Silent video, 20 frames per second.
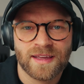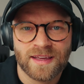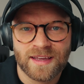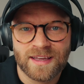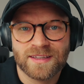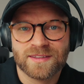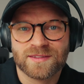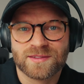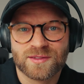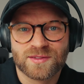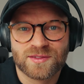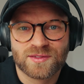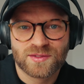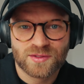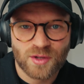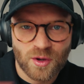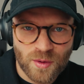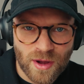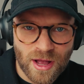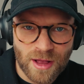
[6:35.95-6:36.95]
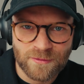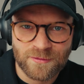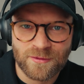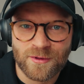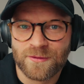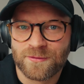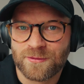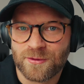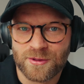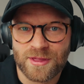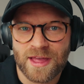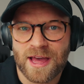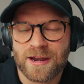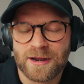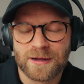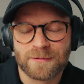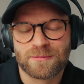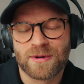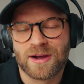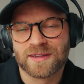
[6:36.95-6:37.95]
is so helpful for the
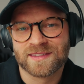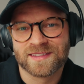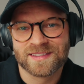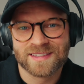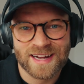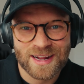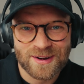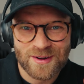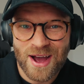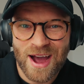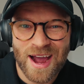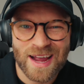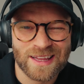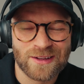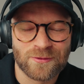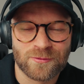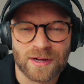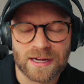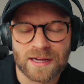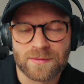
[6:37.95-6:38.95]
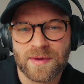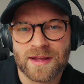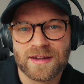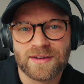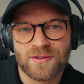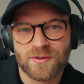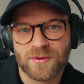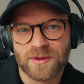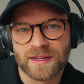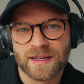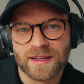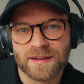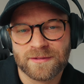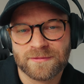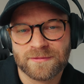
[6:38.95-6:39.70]
editing process, and I'd highly recommend doing it.